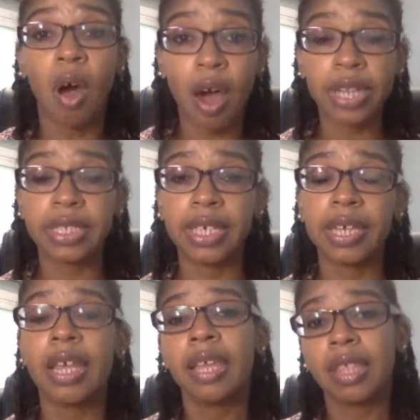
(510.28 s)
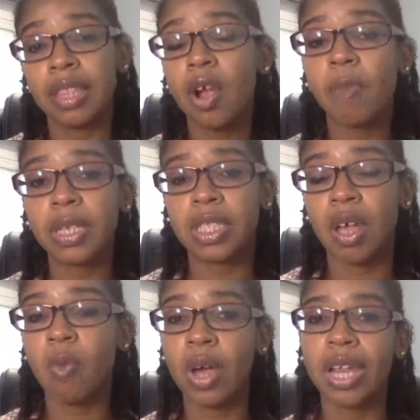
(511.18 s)
audited, then there will be
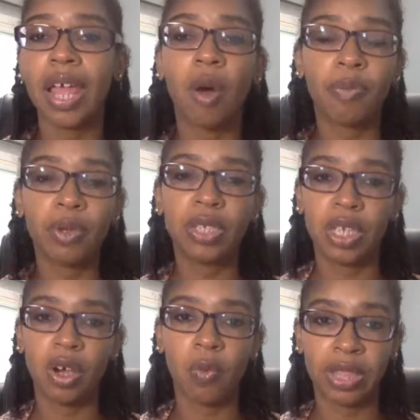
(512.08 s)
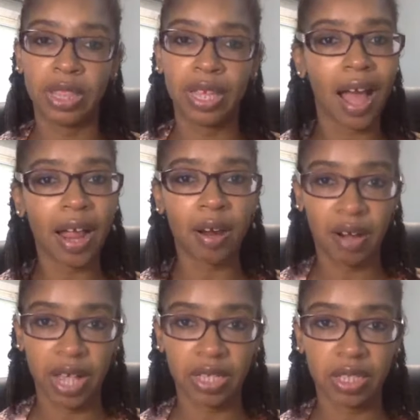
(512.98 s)
someone to help you deal with the
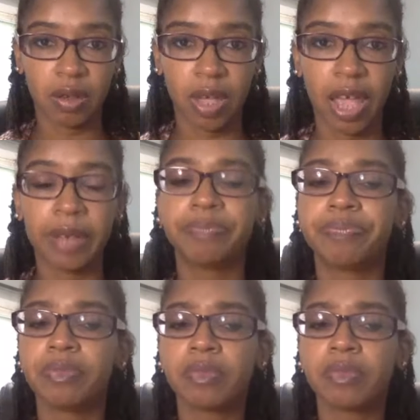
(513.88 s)
IRS, okay?